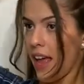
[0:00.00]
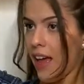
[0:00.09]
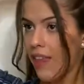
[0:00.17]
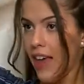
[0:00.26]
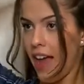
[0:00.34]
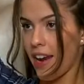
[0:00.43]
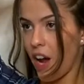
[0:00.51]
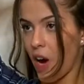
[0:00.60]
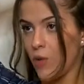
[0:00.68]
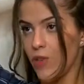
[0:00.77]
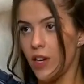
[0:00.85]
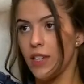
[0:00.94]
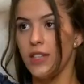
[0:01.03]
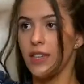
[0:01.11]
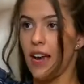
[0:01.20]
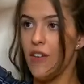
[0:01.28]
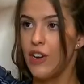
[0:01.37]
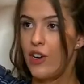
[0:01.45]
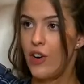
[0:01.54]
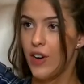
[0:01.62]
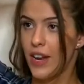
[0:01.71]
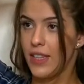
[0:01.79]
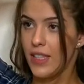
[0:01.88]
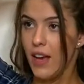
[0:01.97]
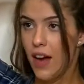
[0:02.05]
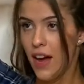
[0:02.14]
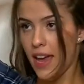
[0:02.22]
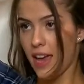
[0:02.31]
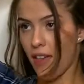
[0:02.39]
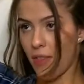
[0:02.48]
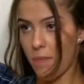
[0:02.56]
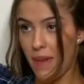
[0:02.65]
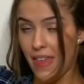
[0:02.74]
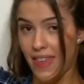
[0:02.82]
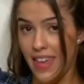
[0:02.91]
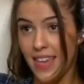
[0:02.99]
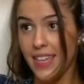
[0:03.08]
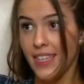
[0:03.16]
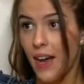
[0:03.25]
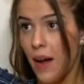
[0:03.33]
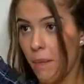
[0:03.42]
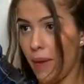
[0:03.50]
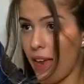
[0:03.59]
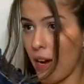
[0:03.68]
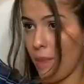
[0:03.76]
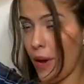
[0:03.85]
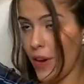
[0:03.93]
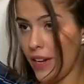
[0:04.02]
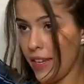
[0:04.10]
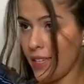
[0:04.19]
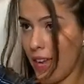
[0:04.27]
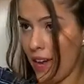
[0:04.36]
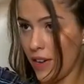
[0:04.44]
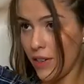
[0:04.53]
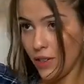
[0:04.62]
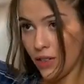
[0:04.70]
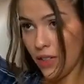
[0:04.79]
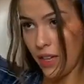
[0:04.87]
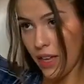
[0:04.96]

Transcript: And then I'll just carry on and tie the bit that it is up in a ponytail